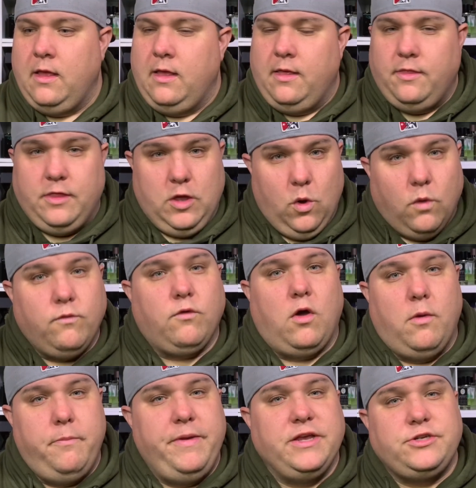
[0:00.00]
The overall
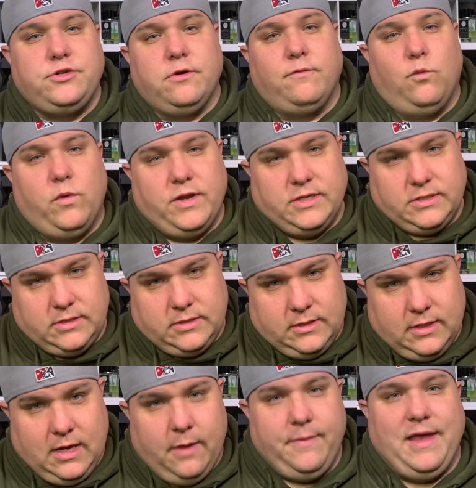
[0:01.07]
mixture of what is
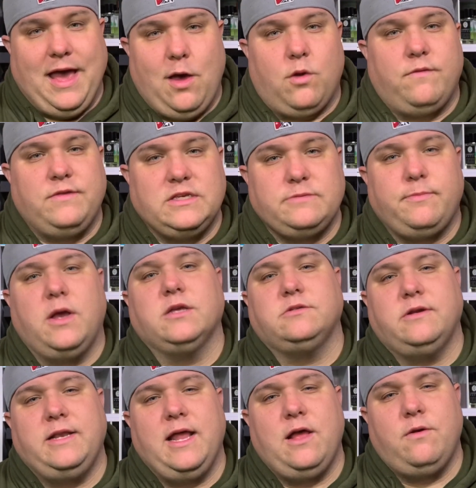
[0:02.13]
coming out of this box
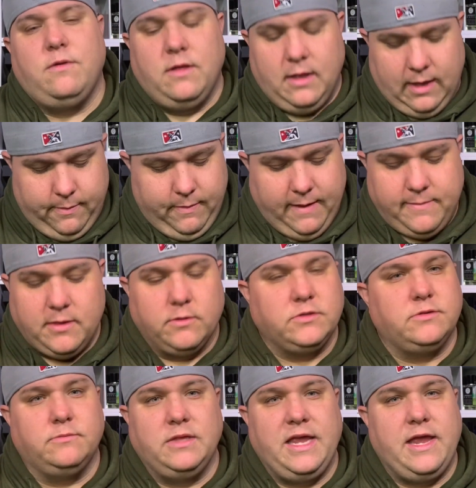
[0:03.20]
right now, maybe there was
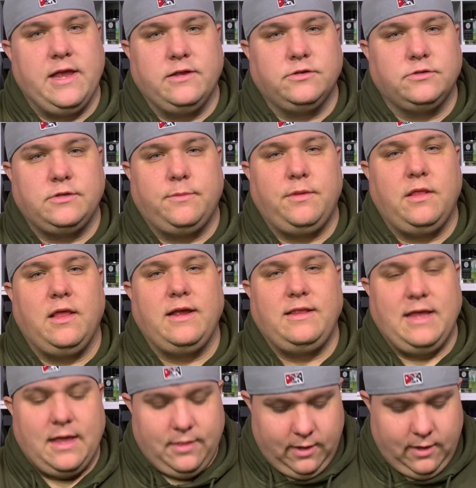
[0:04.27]
some leakage or something like that.